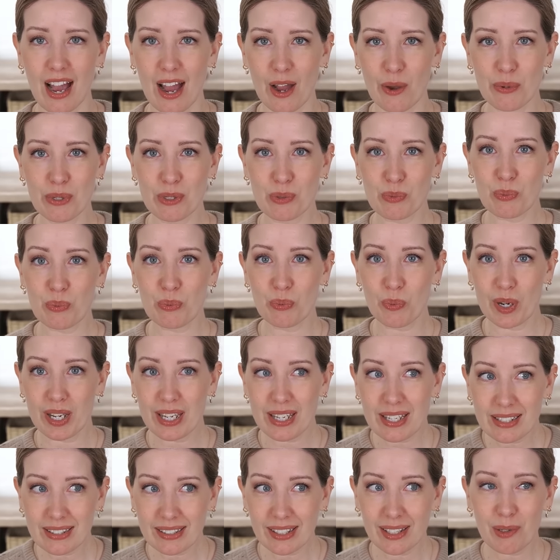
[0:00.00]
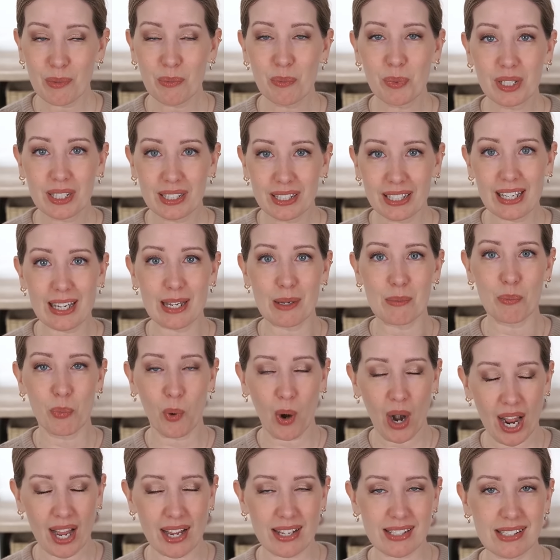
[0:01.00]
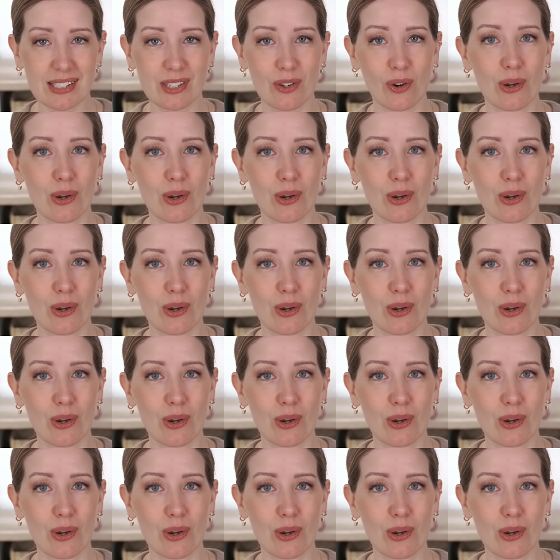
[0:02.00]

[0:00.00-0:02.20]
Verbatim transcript: I was really, really impressed.